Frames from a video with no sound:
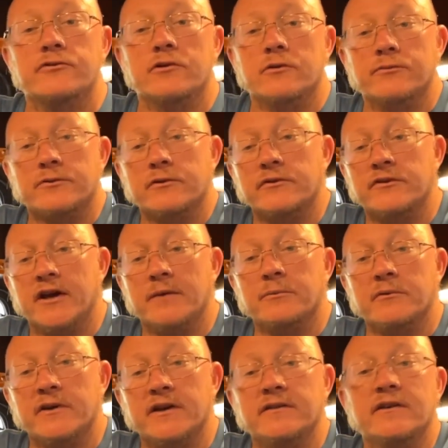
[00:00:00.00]
So for
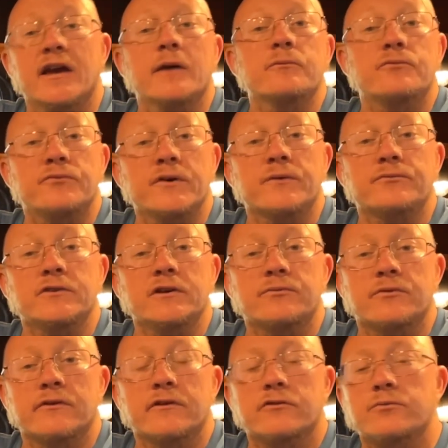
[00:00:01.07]
example, in-game 50
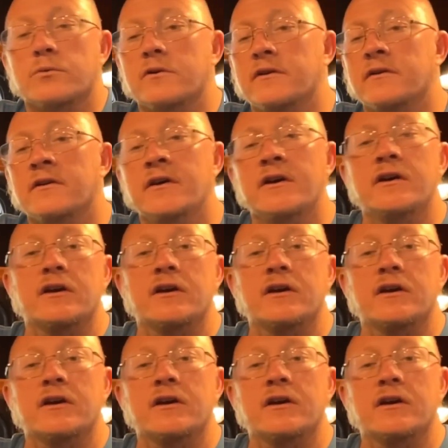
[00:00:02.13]
for this one.